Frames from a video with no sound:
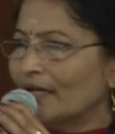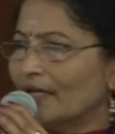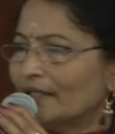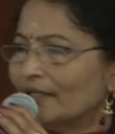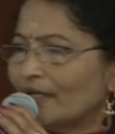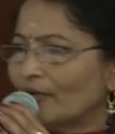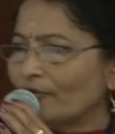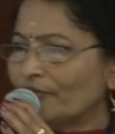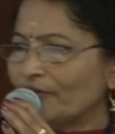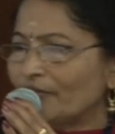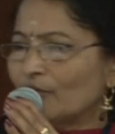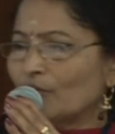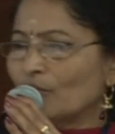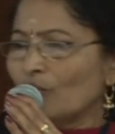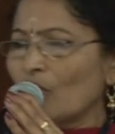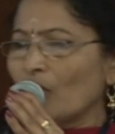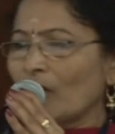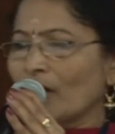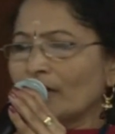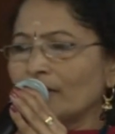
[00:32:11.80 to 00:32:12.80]
Now we
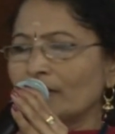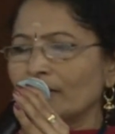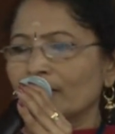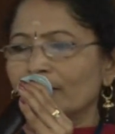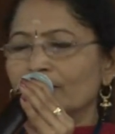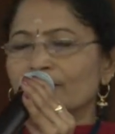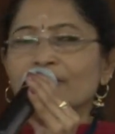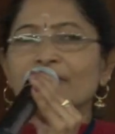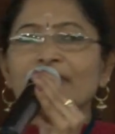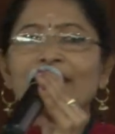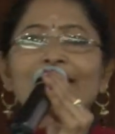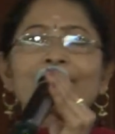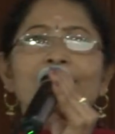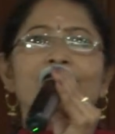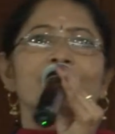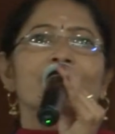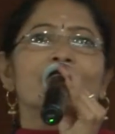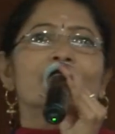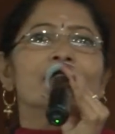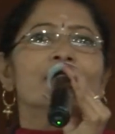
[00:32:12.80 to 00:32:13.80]
go on to the next
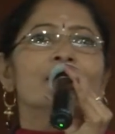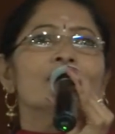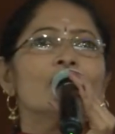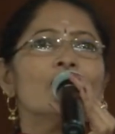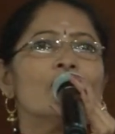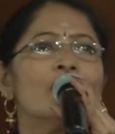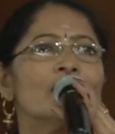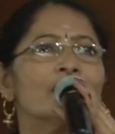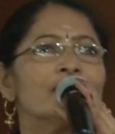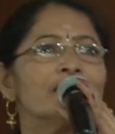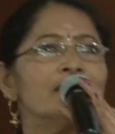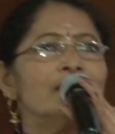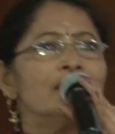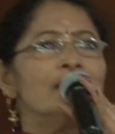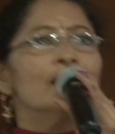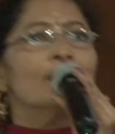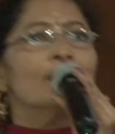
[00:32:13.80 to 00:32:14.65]
technique called the